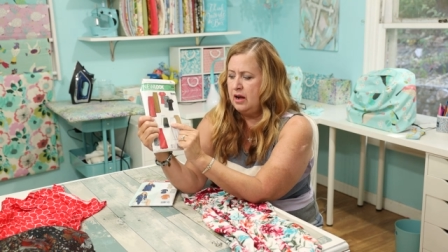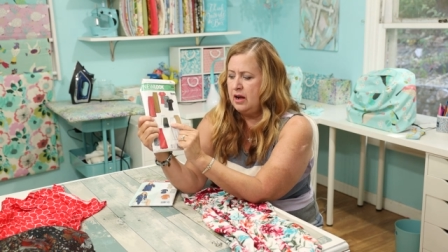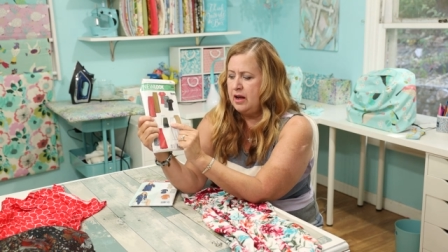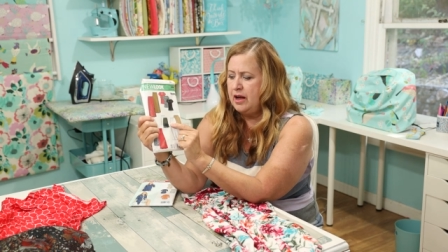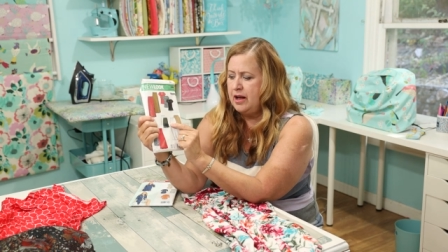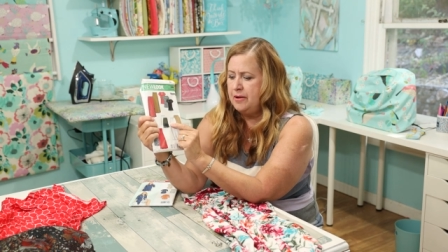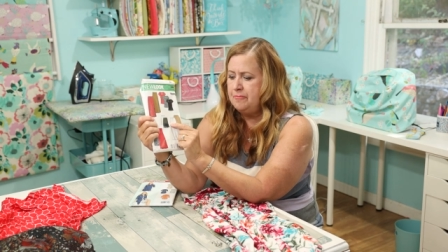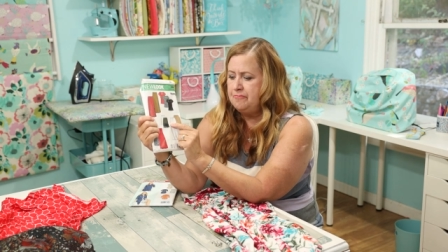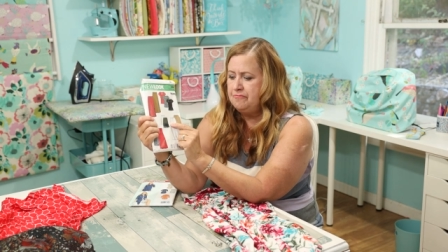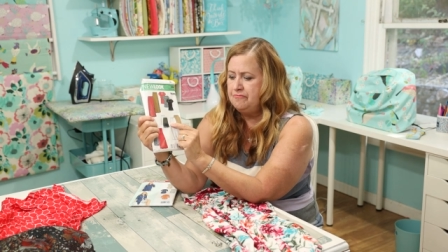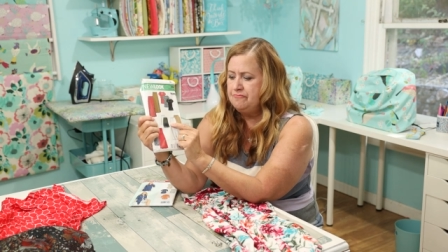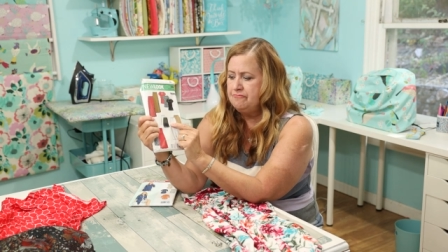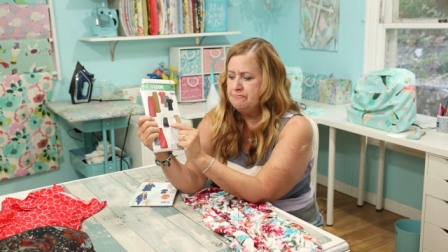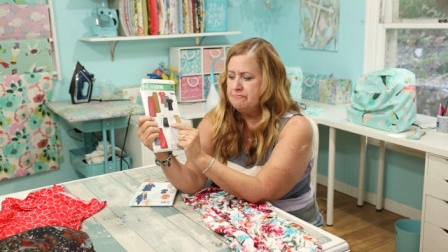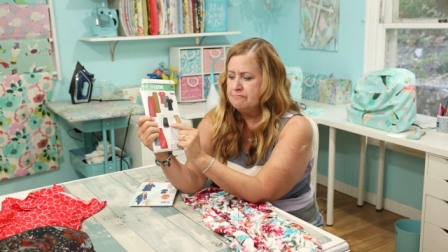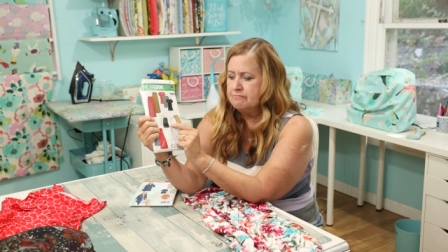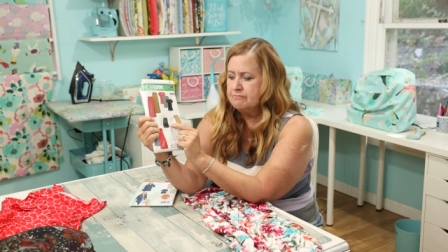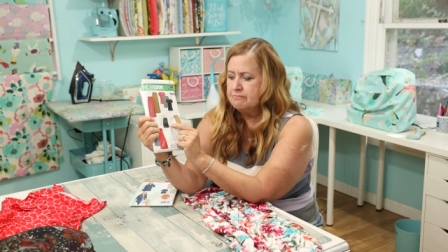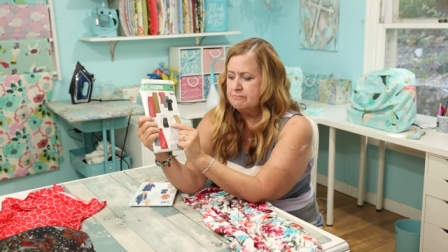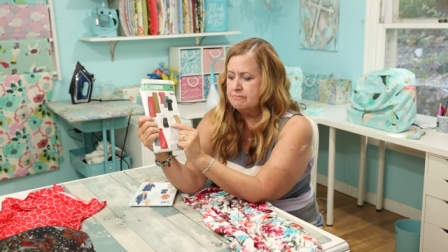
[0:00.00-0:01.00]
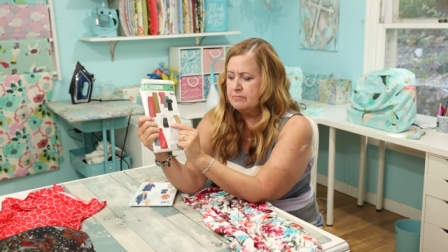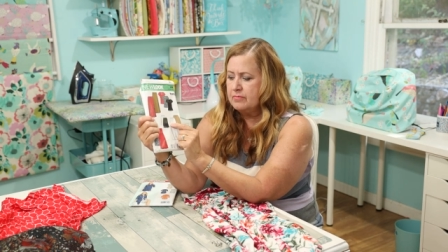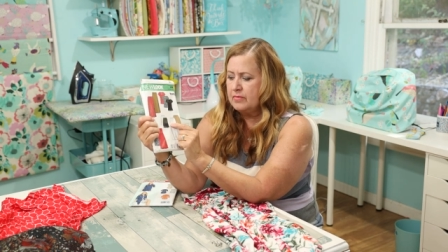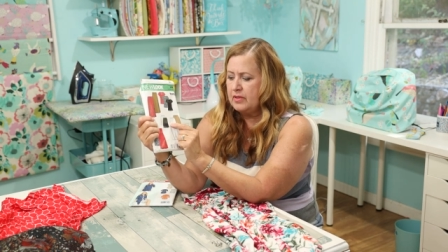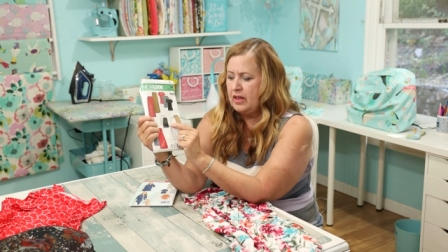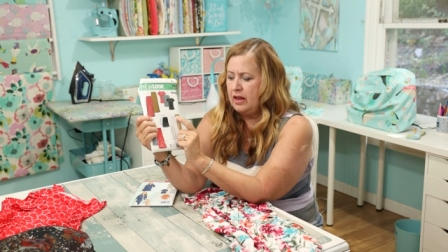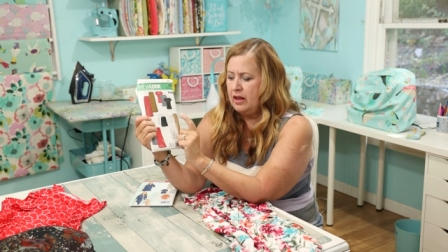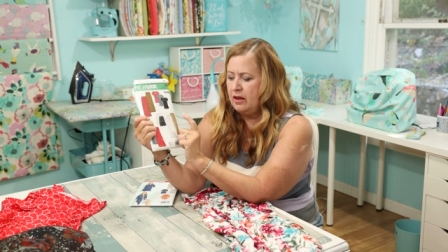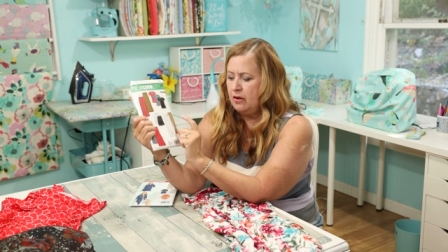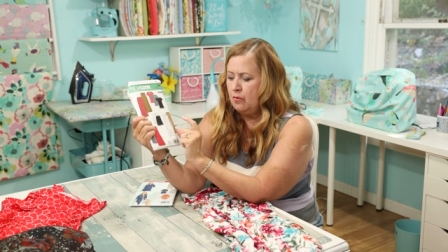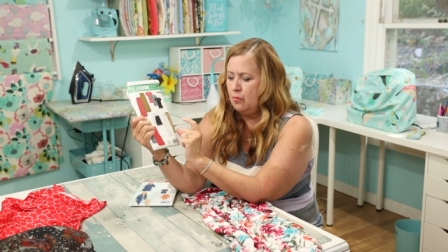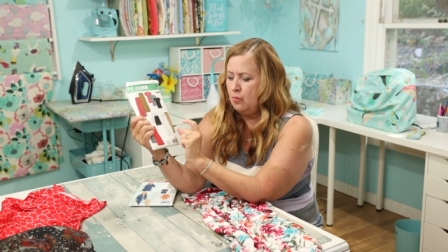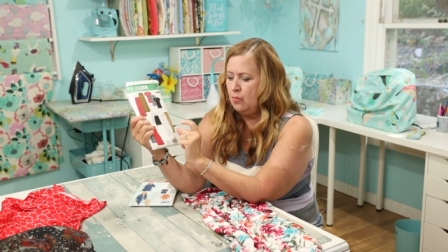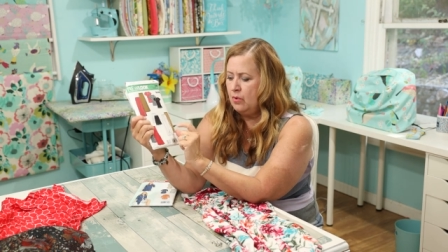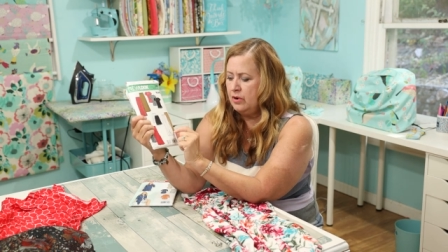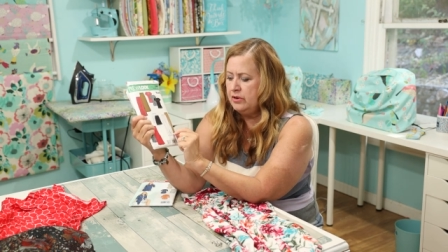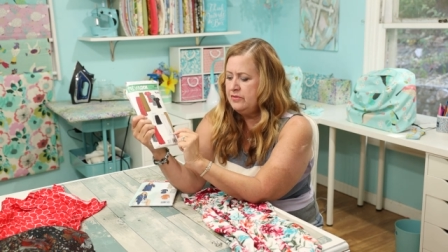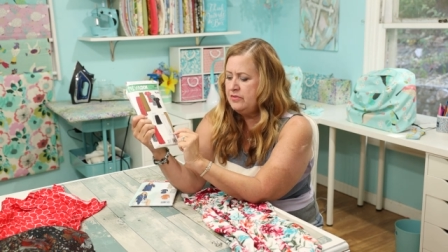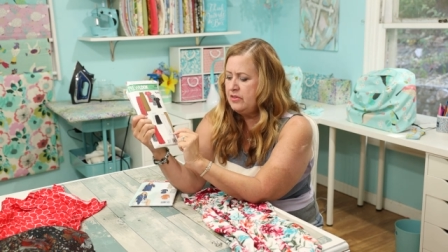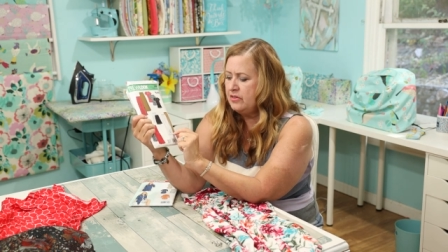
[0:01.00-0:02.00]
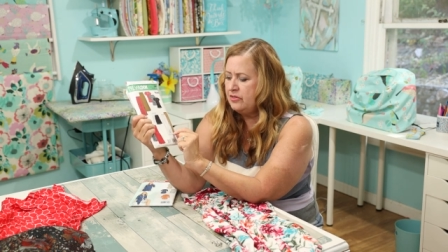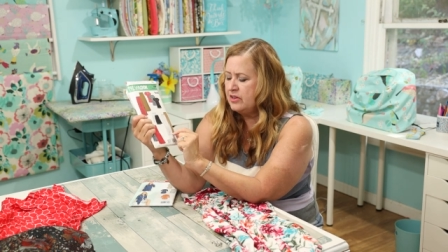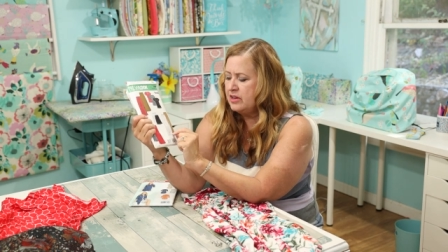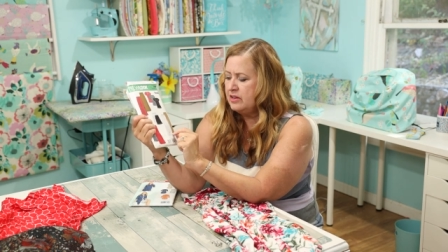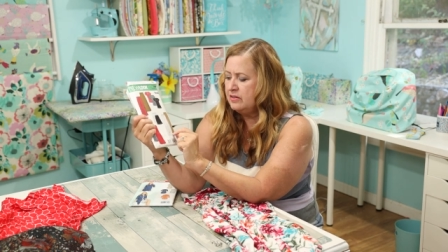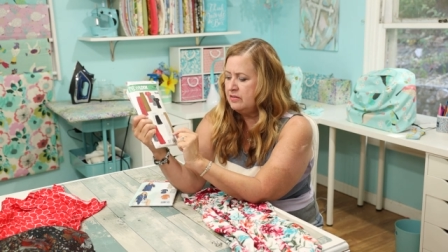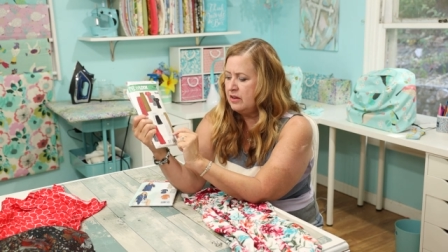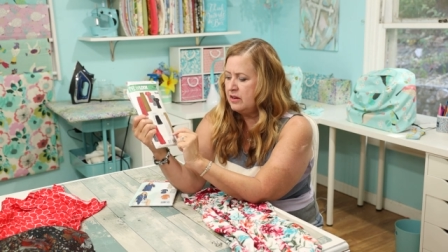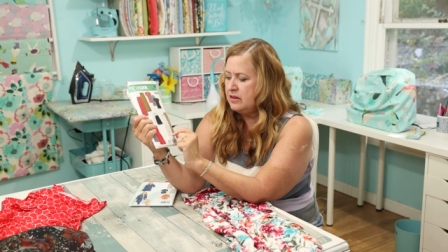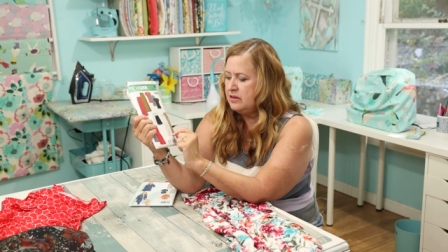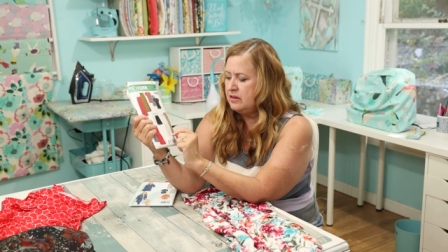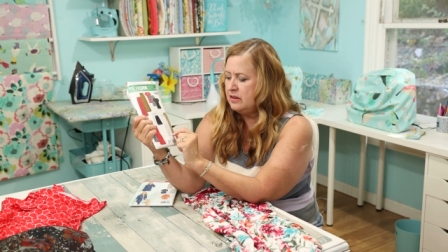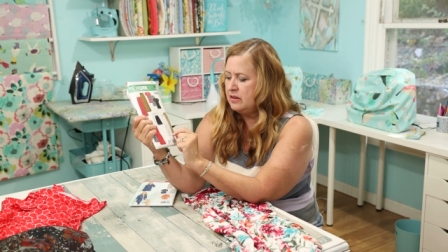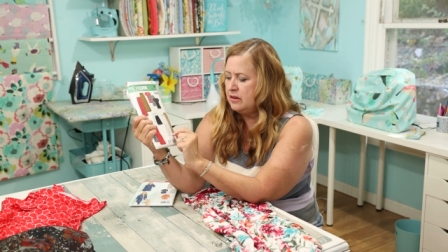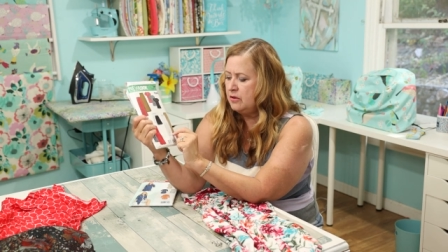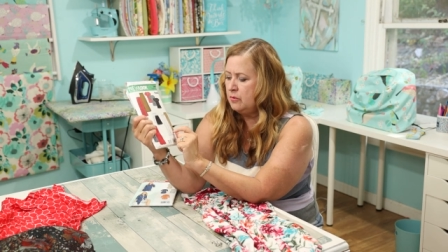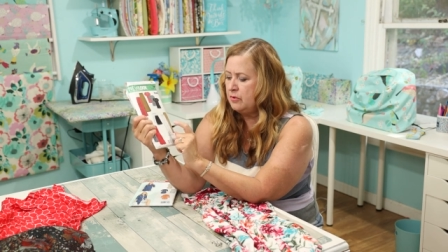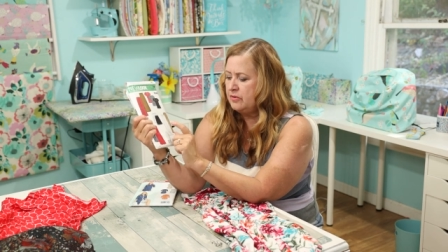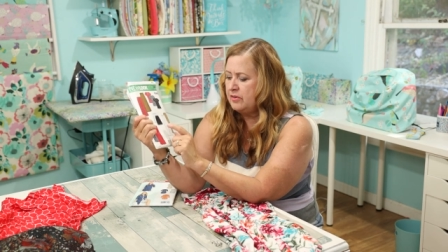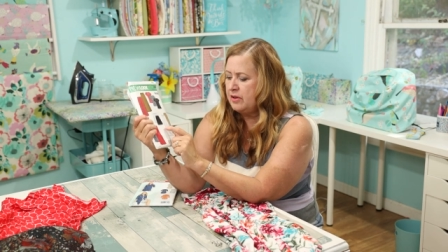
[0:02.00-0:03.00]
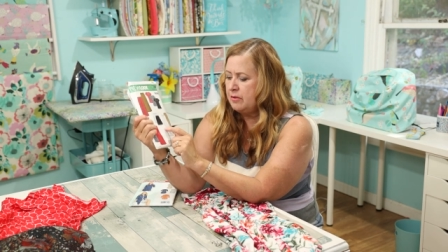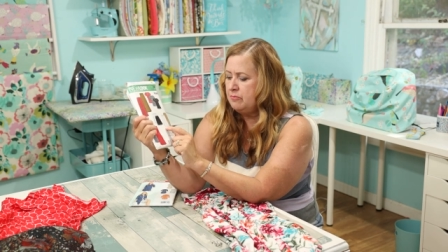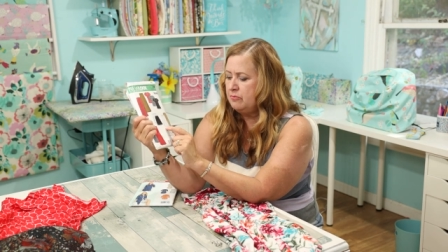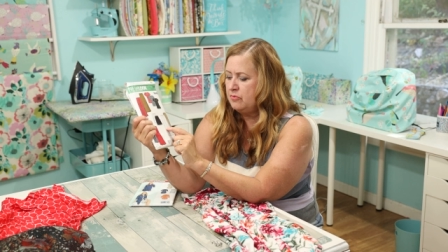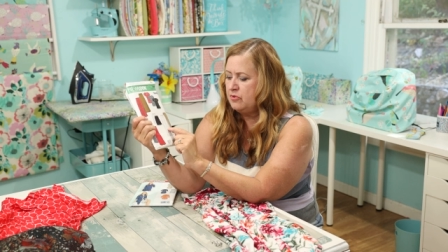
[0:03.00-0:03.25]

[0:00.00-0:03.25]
Um, one of the things I did was I,